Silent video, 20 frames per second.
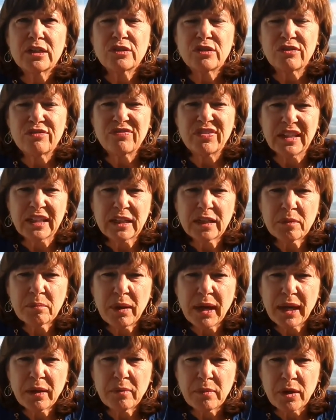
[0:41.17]
to feeling
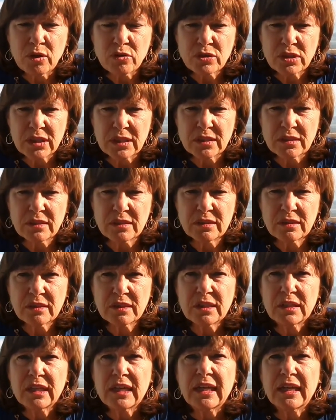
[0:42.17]
my emotions
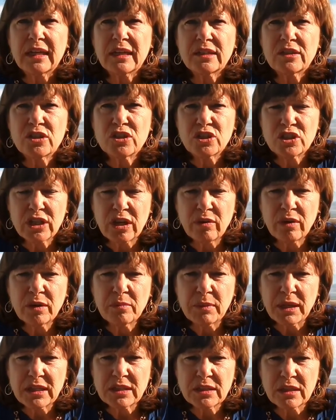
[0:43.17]
to
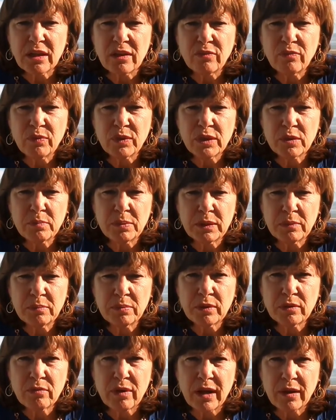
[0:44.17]
sharing myself with the
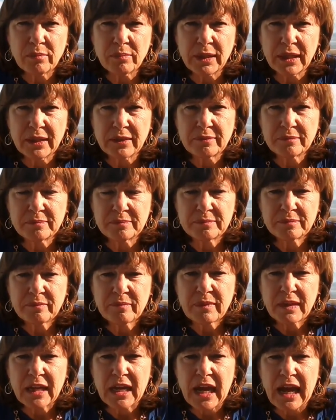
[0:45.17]
people around me.
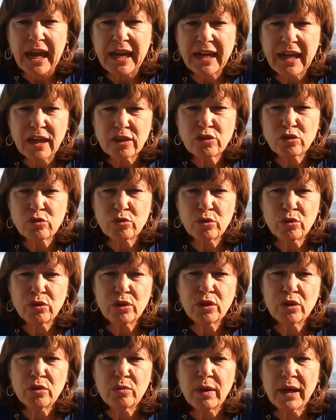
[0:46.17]
I got true
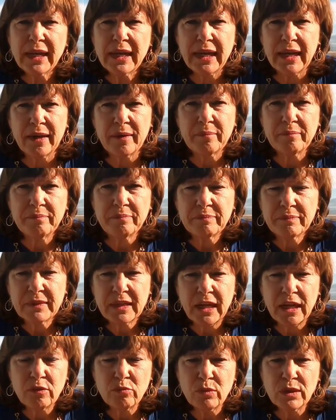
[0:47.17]
to who I am
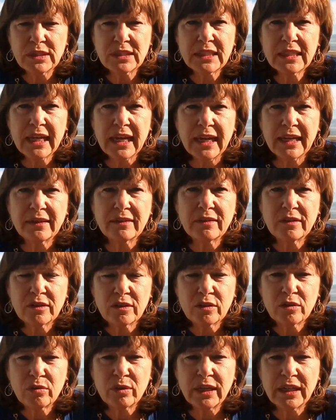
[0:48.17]
and once again
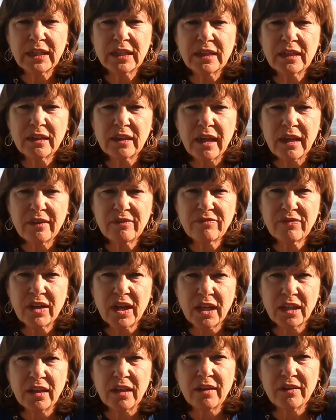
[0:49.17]
created a life
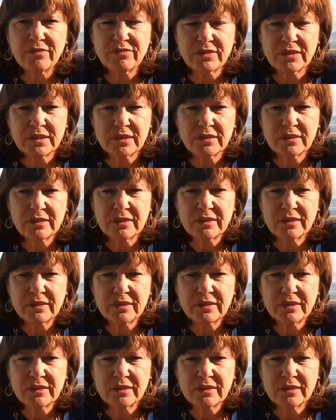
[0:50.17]
I loved.